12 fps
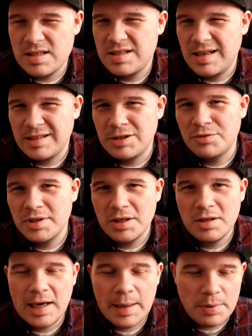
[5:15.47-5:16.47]
as I say, I don't
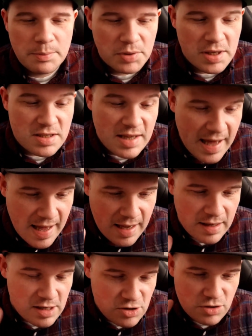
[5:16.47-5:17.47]
think it'll happen, but it's
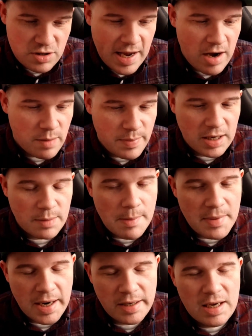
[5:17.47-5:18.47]
there. It's just there at the back
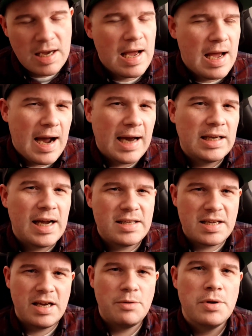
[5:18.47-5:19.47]
of my mind. I'd
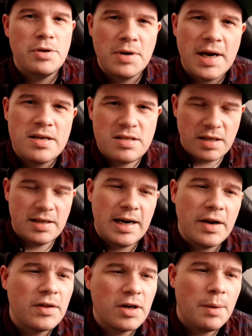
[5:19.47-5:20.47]
like to hear what you guys think
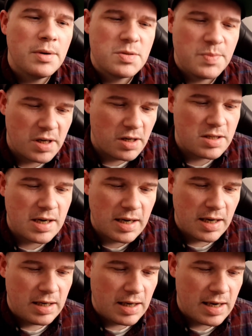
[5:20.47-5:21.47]
down in the comments because
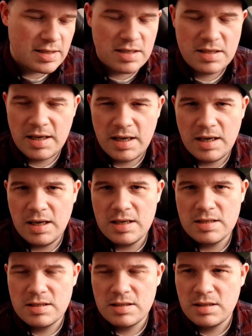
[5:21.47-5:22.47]
I, as I say,
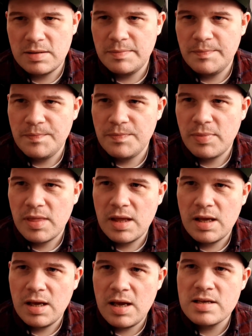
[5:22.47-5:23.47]
it's
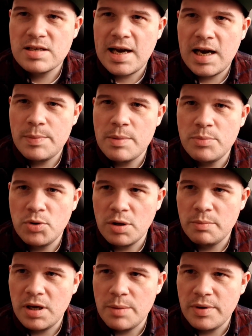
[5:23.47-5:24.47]
it's kind of been
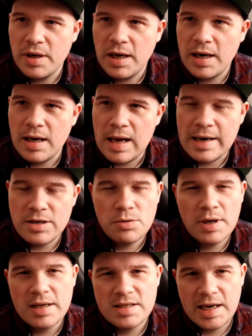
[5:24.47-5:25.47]
bugging me a bit, and I, I
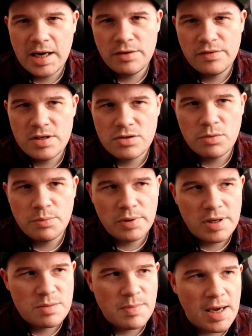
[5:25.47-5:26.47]
do get tired of these
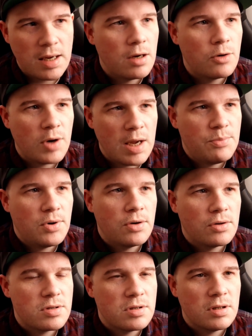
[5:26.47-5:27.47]
companies making great
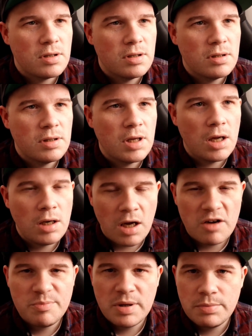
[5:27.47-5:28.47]
products that that a
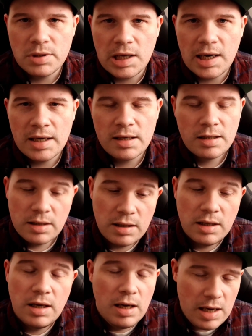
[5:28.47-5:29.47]
lot of people like,
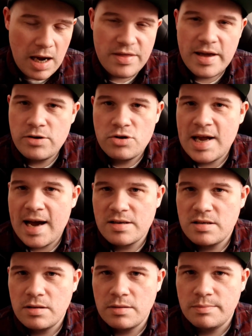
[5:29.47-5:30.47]
and then just
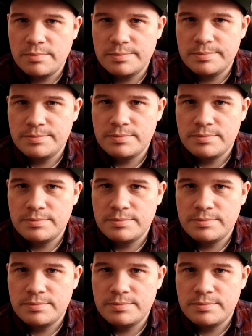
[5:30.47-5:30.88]
axing them